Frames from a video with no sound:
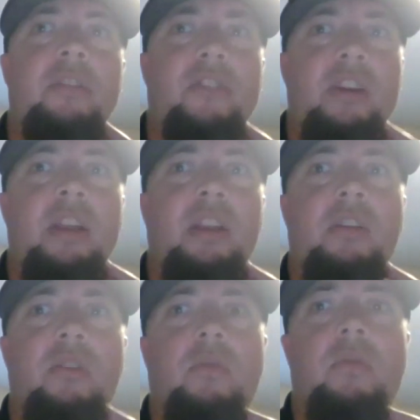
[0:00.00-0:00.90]
and saying,
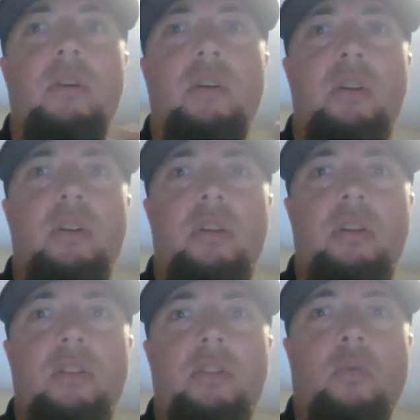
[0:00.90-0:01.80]
you know,
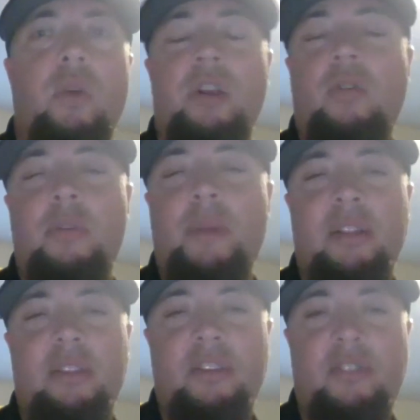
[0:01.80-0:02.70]
the way you're going
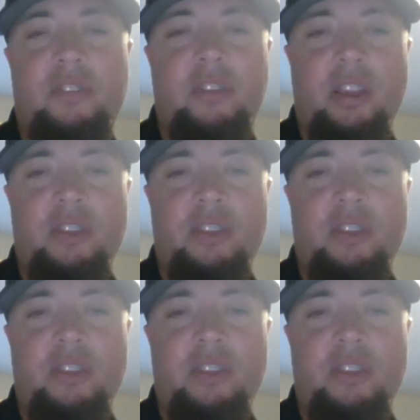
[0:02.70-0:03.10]
about this